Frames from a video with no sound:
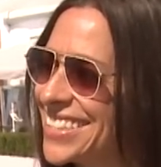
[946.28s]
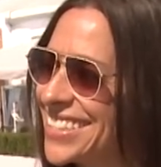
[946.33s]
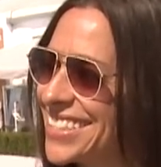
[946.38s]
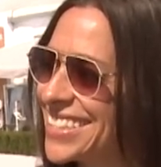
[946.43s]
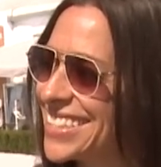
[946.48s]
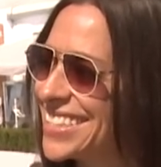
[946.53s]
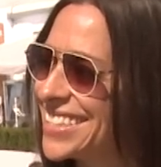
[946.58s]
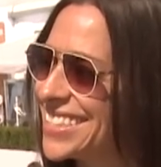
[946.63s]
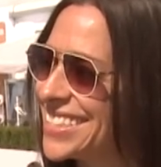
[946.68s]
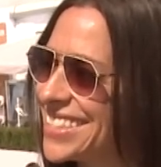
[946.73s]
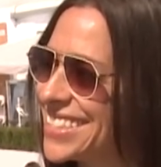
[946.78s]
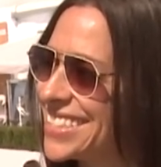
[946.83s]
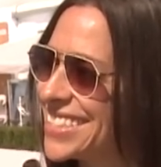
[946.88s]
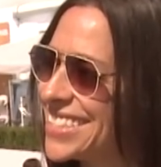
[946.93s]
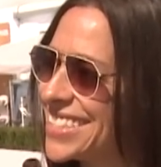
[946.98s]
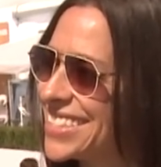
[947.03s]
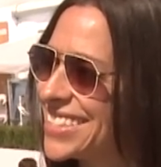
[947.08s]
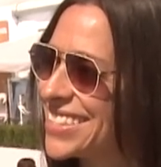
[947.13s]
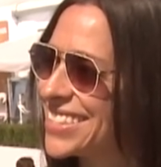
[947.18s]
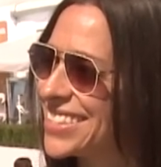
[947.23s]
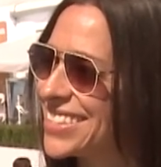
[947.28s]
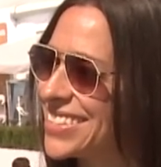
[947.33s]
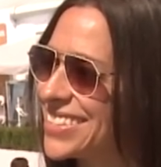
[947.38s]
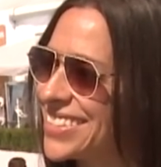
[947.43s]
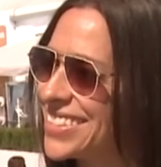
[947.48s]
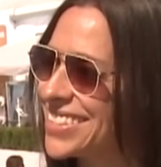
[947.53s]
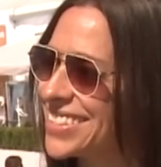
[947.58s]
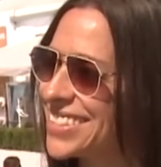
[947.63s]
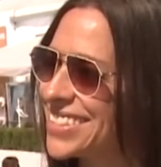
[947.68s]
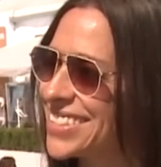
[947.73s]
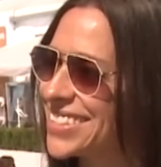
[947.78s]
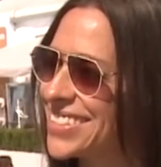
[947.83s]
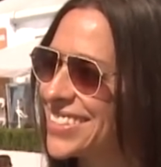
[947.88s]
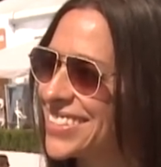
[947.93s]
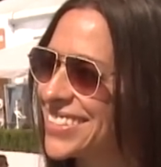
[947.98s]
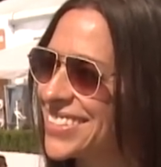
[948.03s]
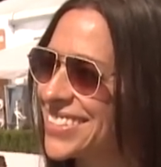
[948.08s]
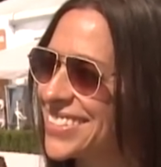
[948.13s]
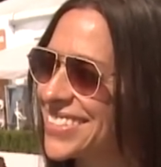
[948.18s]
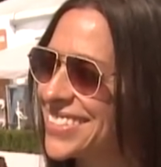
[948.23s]

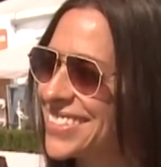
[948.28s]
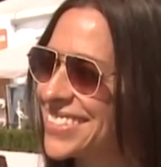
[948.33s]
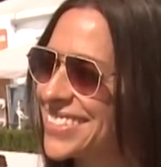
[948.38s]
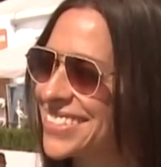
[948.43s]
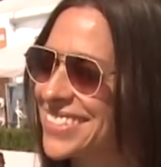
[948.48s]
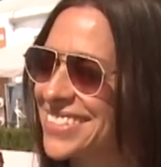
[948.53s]
No words are spoken by the person on screen.